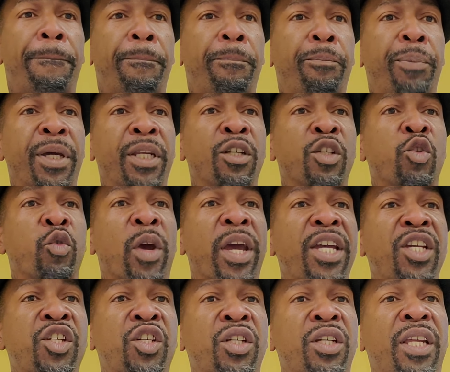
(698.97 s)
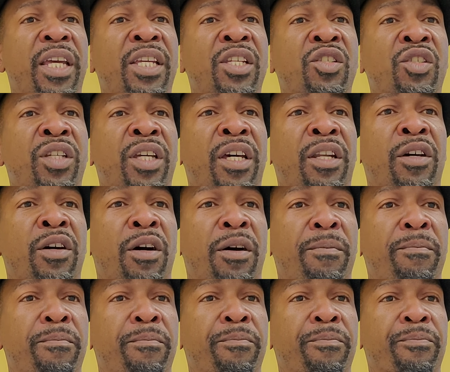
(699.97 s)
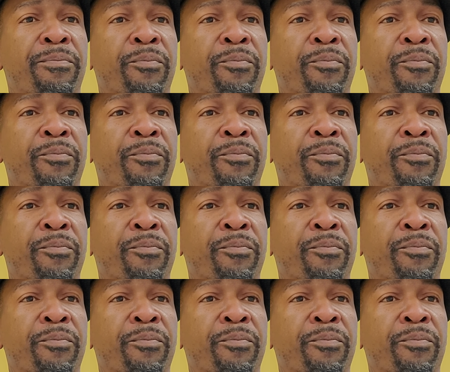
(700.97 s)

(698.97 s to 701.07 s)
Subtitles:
Penetration and setup,